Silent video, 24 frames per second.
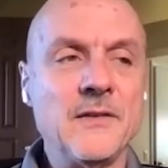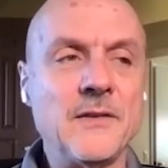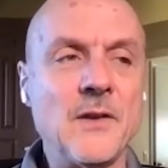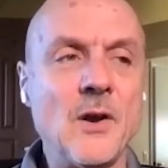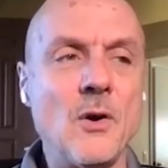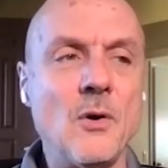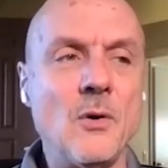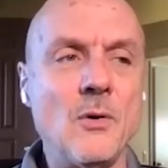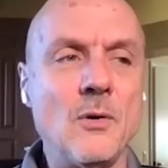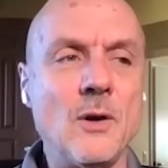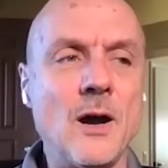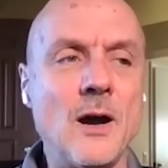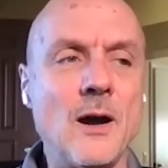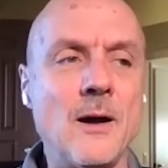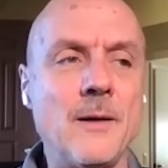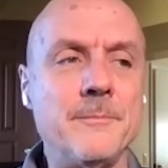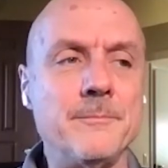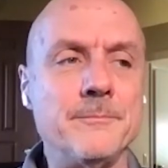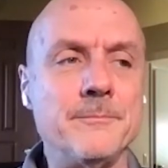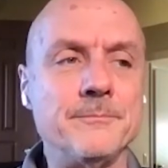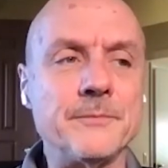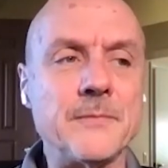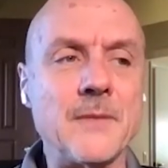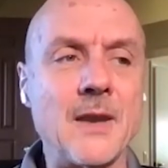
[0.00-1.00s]
So
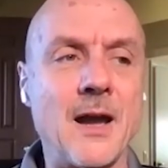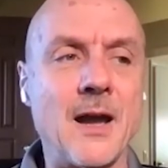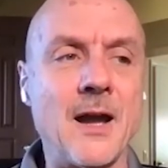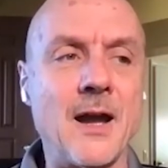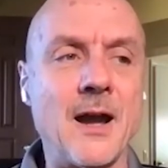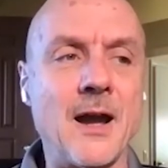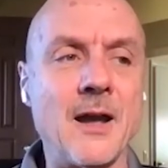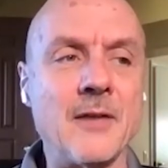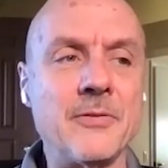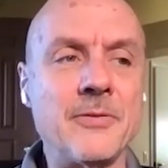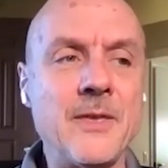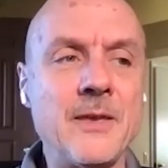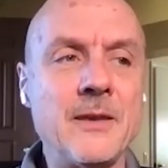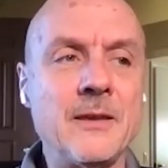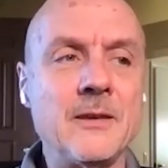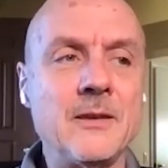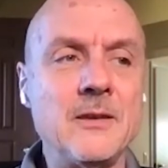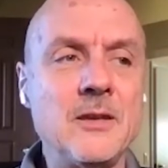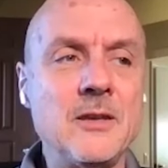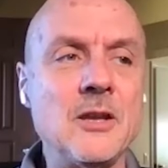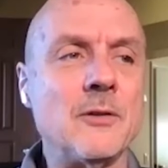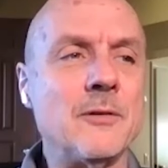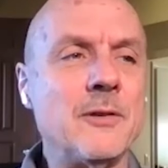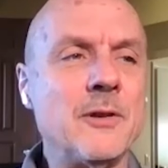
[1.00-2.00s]
I think,
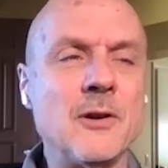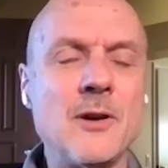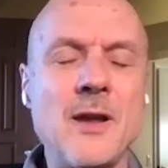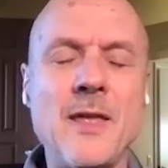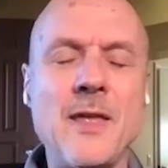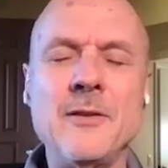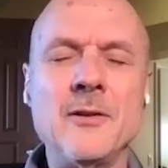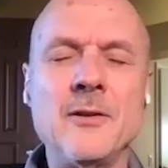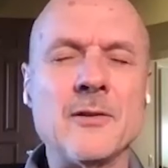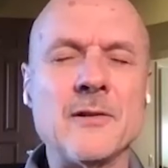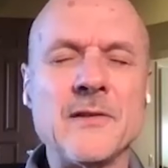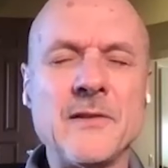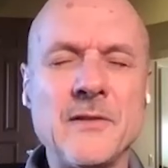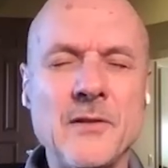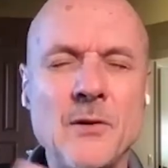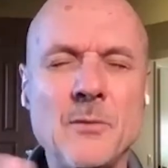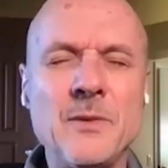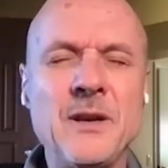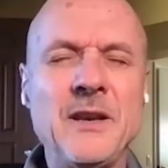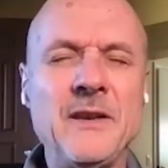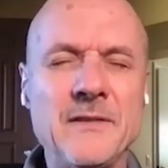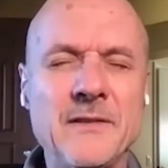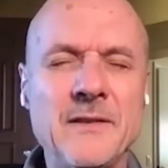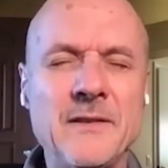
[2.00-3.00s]
there are so
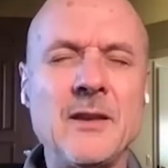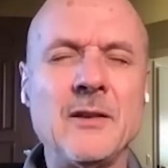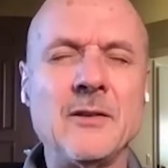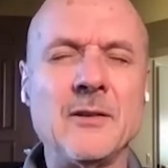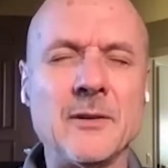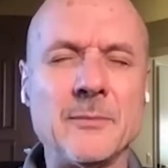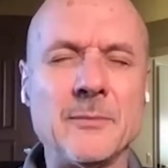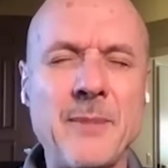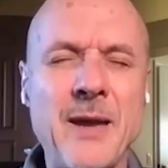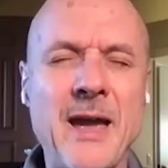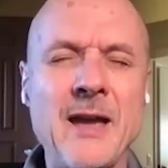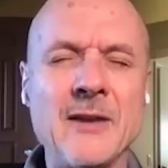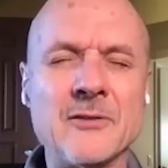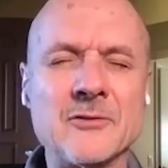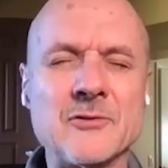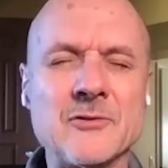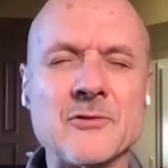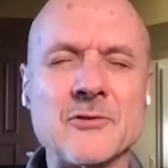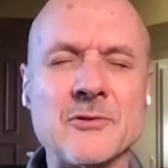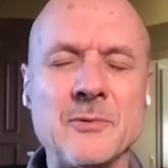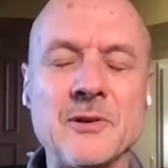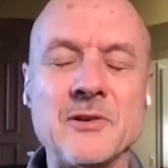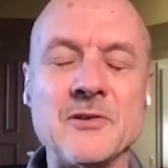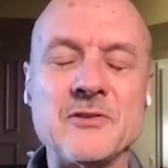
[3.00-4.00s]
many skilled
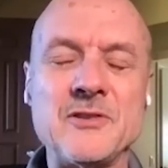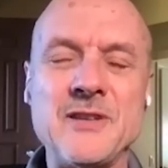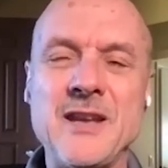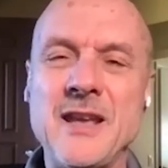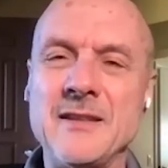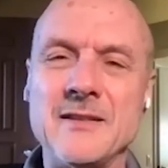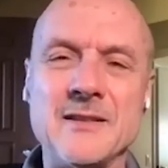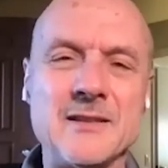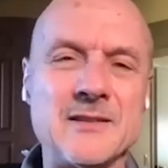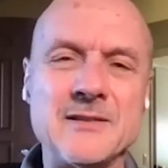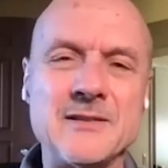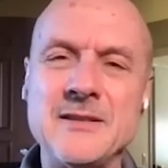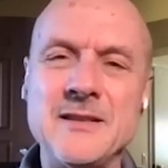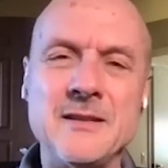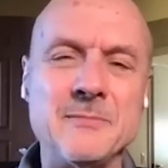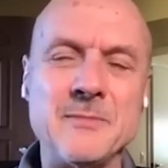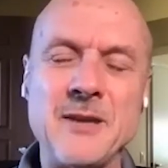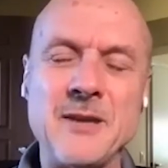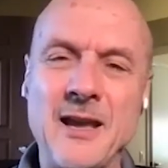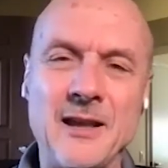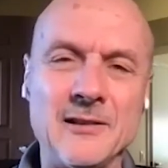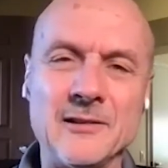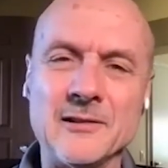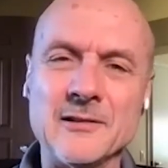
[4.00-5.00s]
pastors who understand this. Tim
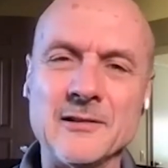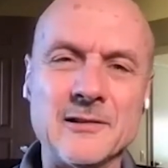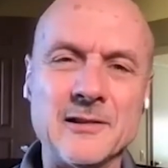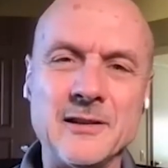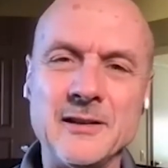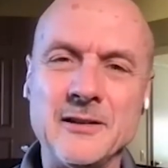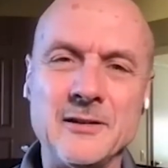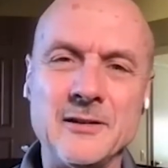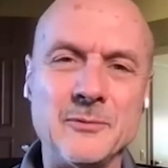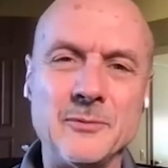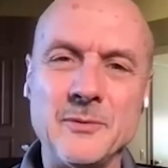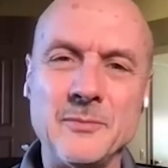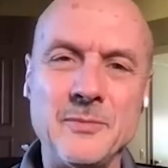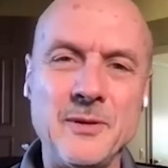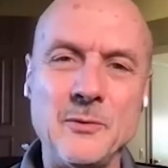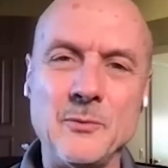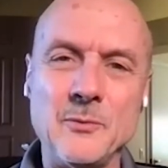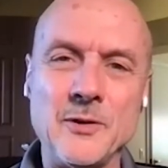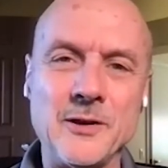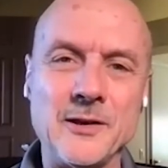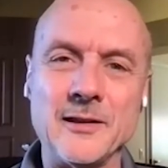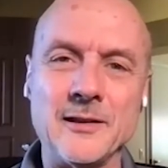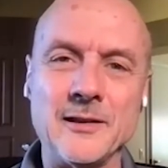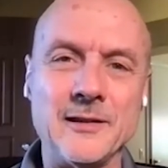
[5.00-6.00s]
Keller, would be
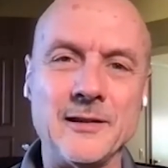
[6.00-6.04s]
one of the